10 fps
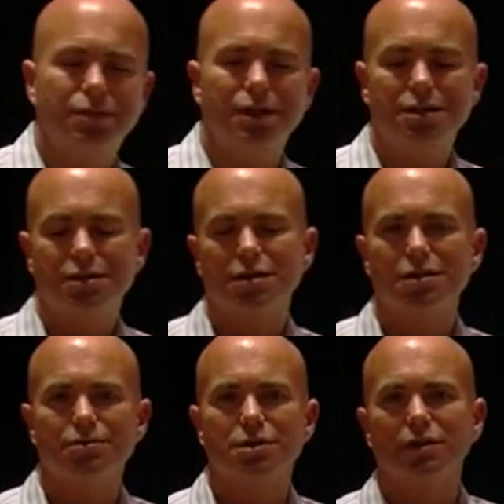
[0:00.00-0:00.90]
these
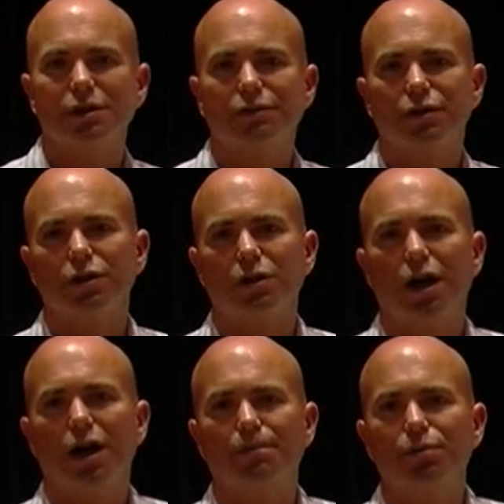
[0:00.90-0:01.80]
systems deliver
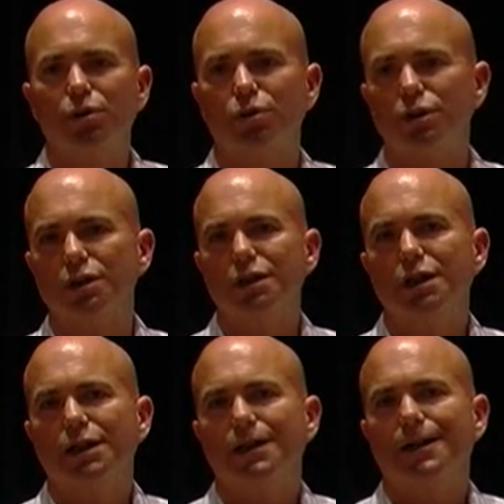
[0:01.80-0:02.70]
uh, pure
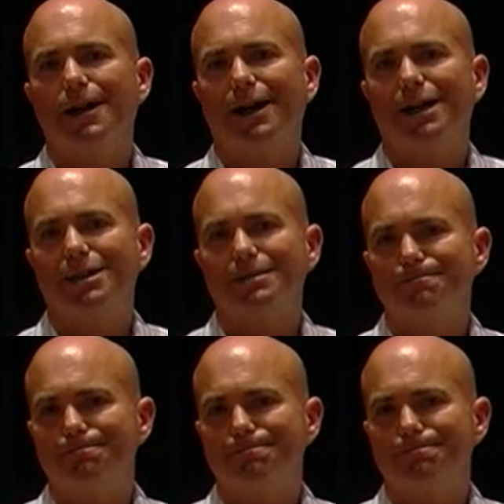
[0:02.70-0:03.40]
uh,